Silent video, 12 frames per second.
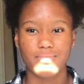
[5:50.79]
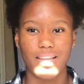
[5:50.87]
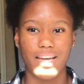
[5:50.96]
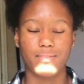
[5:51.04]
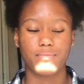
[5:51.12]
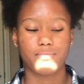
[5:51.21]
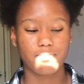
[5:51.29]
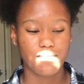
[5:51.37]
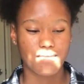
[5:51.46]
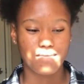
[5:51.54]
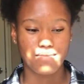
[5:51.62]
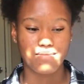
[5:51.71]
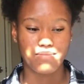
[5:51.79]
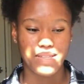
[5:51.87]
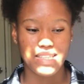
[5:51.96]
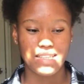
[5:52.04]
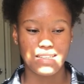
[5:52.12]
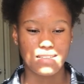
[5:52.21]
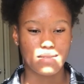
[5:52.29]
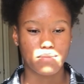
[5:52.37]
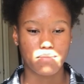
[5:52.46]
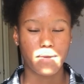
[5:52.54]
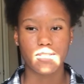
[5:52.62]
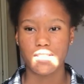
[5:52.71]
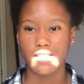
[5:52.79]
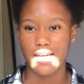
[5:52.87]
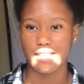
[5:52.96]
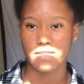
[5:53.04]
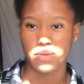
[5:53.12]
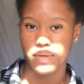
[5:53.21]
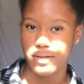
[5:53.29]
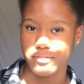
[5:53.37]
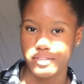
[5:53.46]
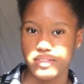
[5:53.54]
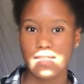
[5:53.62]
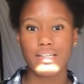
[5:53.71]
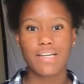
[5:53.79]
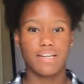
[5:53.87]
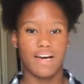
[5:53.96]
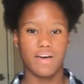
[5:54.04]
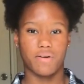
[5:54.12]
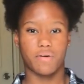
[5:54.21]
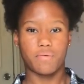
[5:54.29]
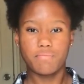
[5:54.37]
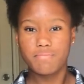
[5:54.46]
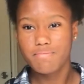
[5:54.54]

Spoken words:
like making merchandise or whatever. I don't know.